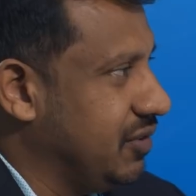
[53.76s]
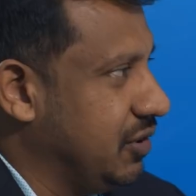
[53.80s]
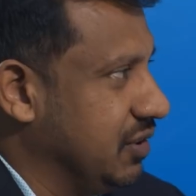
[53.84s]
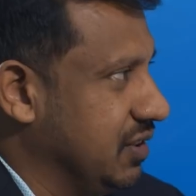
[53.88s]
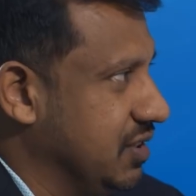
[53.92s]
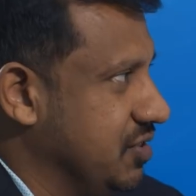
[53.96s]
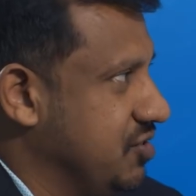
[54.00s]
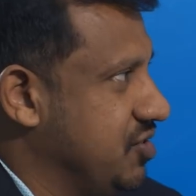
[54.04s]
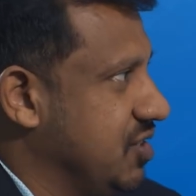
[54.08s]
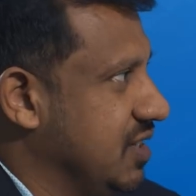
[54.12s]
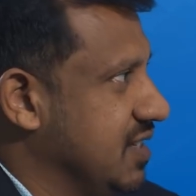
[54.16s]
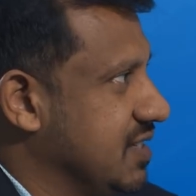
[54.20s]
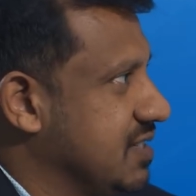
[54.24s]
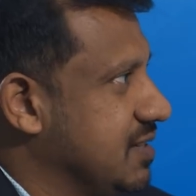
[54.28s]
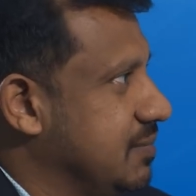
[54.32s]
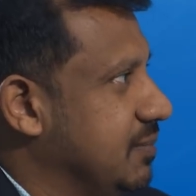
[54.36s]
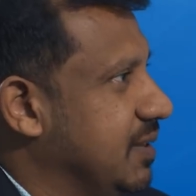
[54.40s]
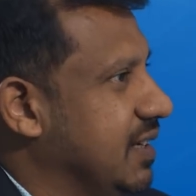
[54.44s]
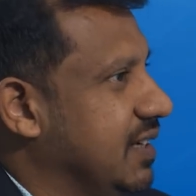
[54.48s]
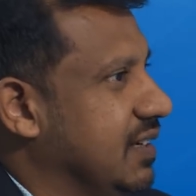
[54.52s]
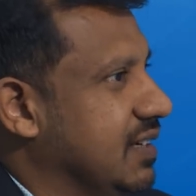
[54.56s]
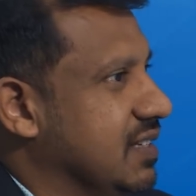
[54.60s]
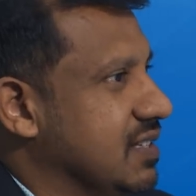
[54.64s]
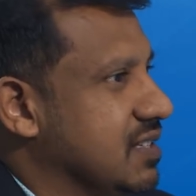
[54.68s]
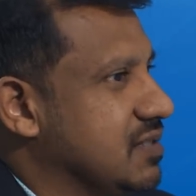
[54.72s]
for the
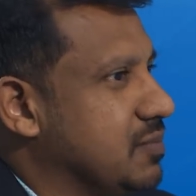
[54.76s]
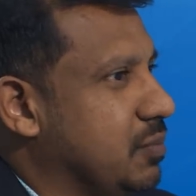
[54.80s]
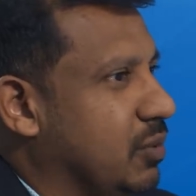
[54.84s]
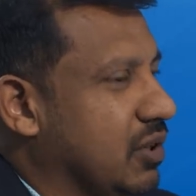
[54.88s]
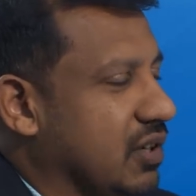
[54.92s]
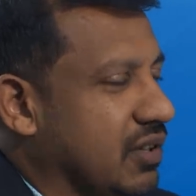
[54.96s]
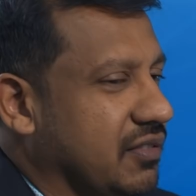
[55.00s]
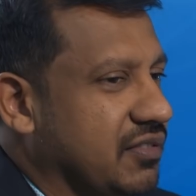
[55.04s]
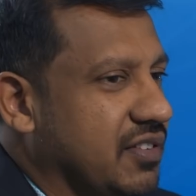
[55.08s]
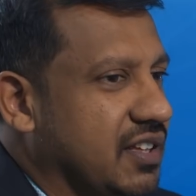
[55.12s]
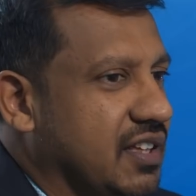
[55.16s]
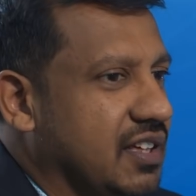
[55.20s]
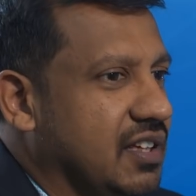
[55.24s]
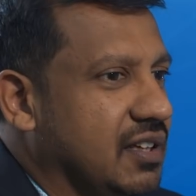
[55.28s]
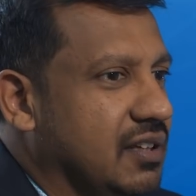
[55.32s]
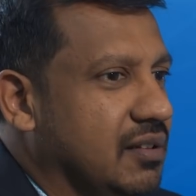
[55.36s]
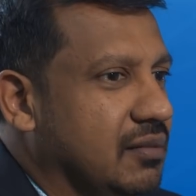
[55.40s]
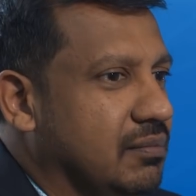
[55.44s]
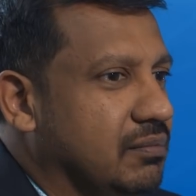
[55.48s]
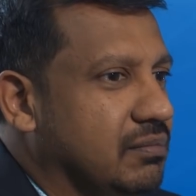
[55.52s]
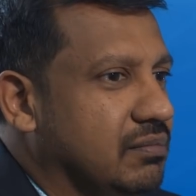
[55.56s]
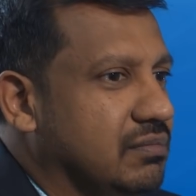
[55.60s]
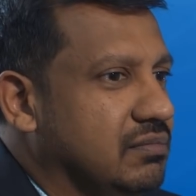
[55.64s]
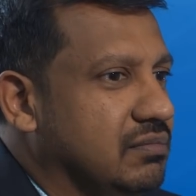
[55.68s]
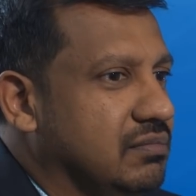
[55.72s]
GSMA is one of the
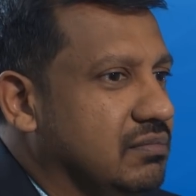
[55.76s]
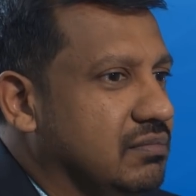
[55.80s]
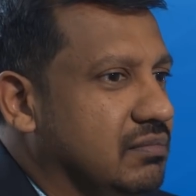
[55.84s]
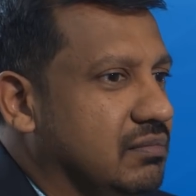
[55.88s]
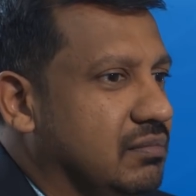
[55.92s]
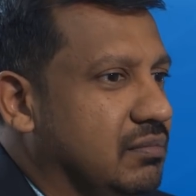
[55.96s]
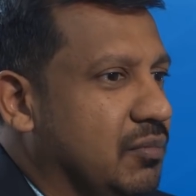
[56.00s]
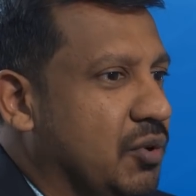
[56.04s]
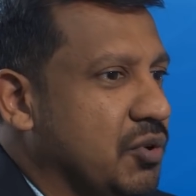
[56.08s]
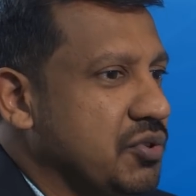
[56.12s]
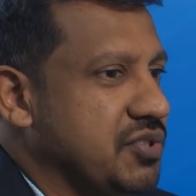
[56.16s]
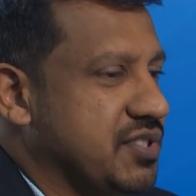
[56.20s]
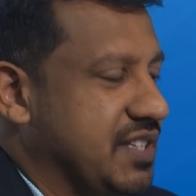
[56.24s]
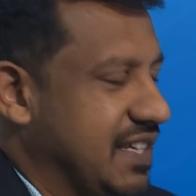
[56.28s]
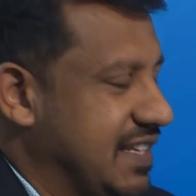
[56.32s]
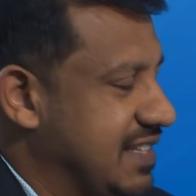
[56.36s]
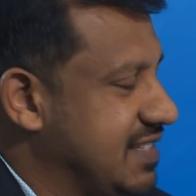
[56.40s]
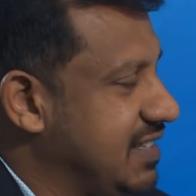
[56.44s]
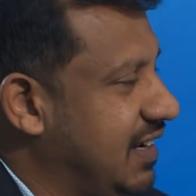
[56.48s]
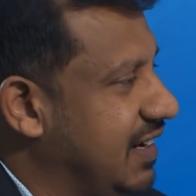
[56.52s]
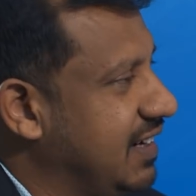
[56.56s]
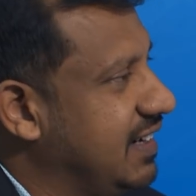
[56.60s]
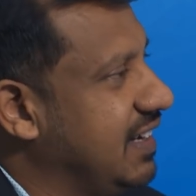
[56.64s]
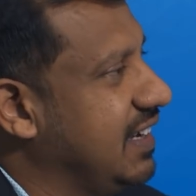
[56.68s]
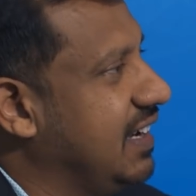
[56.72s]
most
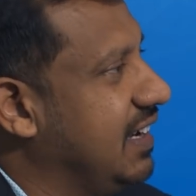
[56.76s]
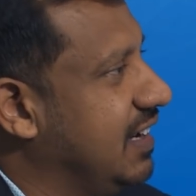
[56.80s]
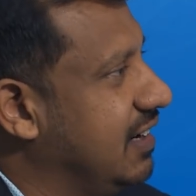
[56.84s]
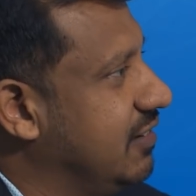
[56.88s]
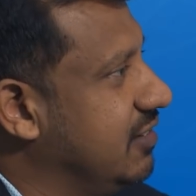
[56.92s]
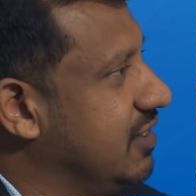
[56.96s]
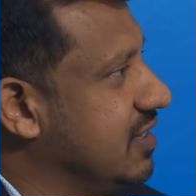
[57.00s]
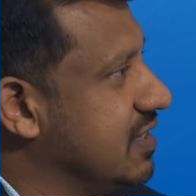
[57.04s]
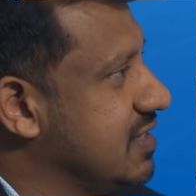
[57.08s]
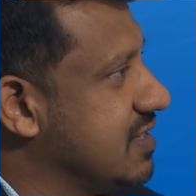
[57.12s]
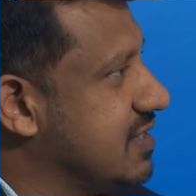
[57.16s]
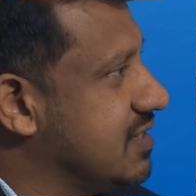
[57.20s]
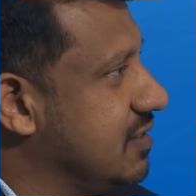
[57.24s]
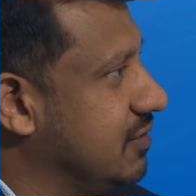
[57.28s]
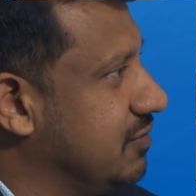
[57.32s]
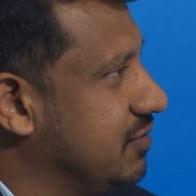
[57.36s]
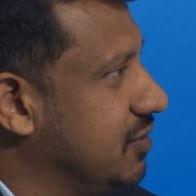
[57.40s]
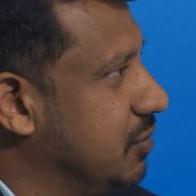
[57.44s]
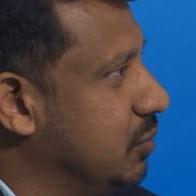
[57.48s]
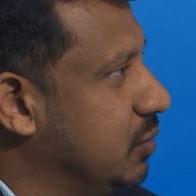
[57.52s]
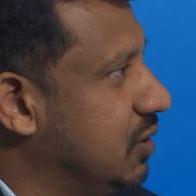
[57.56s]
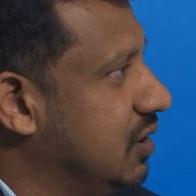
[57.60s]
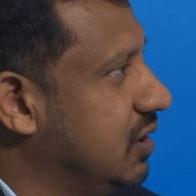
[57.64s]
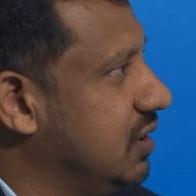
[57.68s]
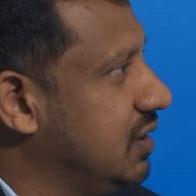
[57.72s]
exciting areas of
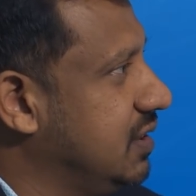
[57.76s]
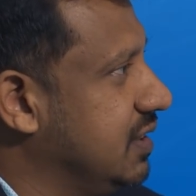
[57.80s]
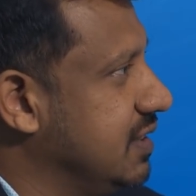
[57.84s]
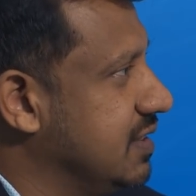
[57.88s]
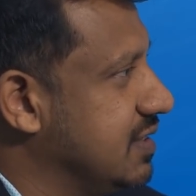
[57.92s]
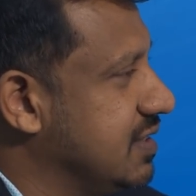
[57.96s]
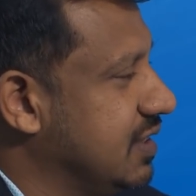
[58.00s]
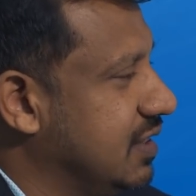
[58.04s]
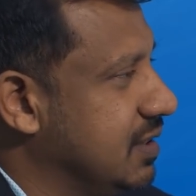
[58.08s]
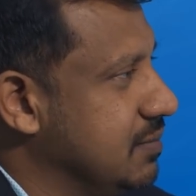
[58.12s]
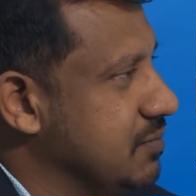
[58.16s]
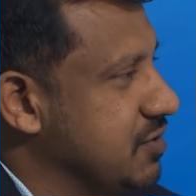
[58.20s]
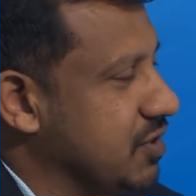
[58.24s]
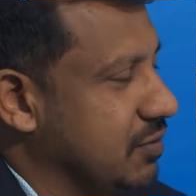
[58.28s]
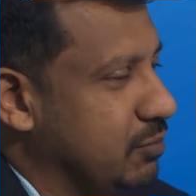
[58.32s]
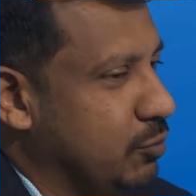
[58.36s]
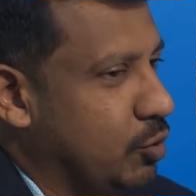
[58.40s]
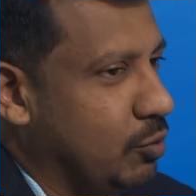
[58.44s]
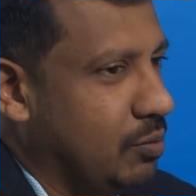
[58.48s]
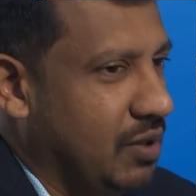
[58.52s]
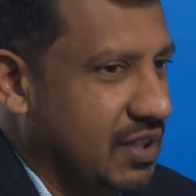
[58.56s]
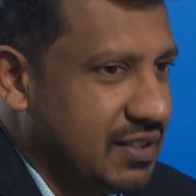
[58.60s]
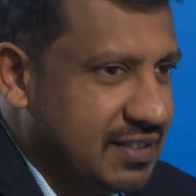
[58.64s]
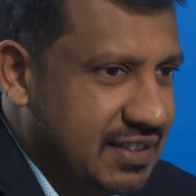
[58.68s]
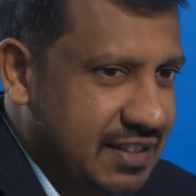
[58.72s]
the world in terms of
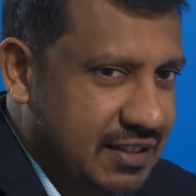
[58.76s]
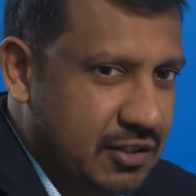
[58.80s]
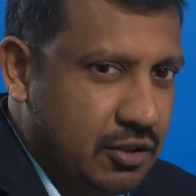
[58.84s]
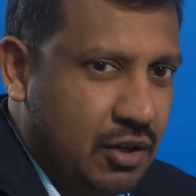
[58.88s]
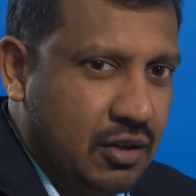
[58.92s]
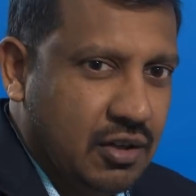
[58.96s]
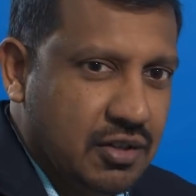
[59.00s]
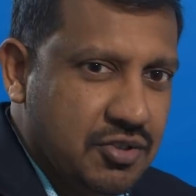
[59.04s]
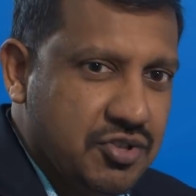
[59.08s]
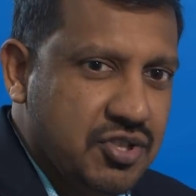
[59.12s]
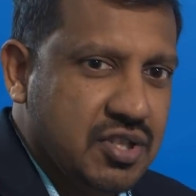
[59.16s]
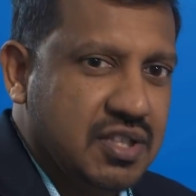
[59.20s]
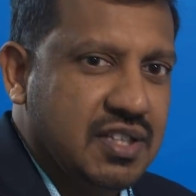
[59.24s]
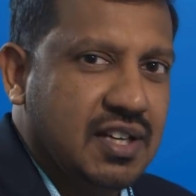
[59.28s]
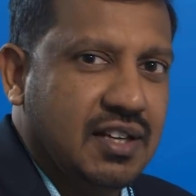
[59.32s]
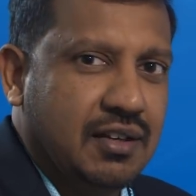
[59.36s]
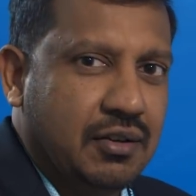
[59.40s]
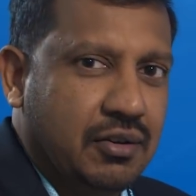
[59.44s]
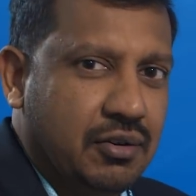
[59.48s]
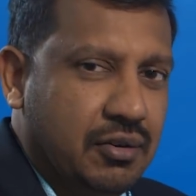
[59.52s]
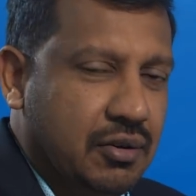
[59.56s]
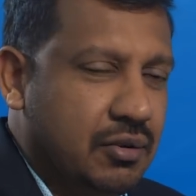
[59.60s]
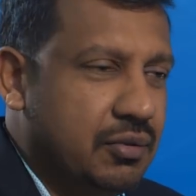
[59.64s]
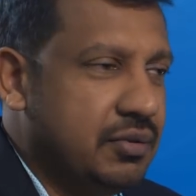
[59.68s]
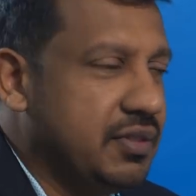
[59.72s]
mobile technology
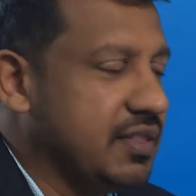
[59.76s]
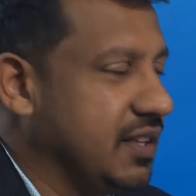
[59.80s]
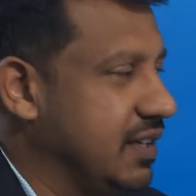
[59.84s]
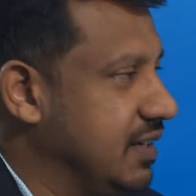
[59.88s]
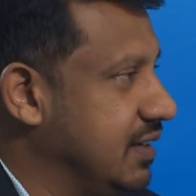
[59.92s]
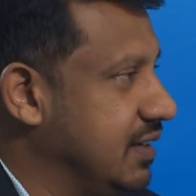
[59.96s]
and growth,